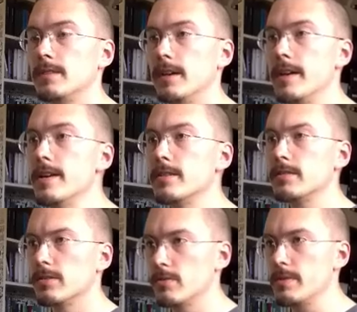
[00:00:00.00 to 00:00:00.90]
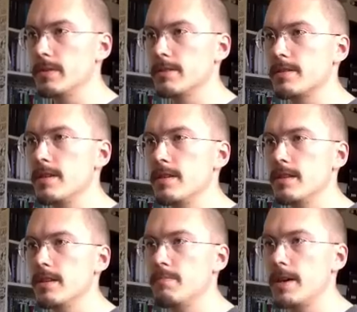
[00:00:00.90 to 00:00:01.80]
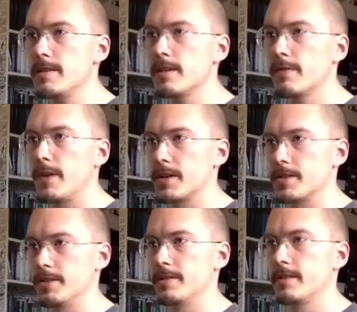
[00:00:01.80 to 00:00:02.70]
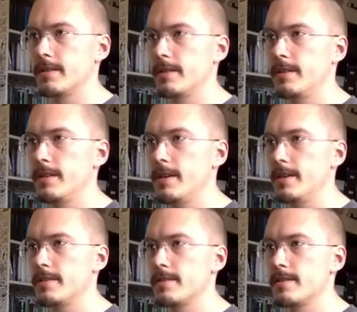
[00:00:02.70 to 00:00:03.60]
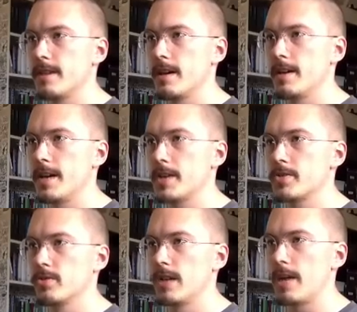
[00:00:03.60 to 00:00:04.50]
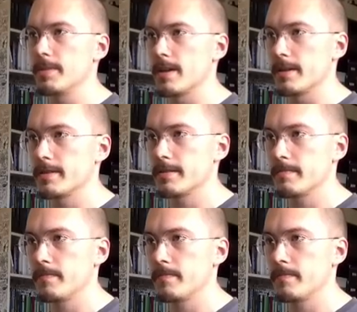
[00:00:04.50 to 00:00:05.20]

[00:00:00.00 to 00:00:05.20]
Here we will see the basic function in its uh, natural habitat.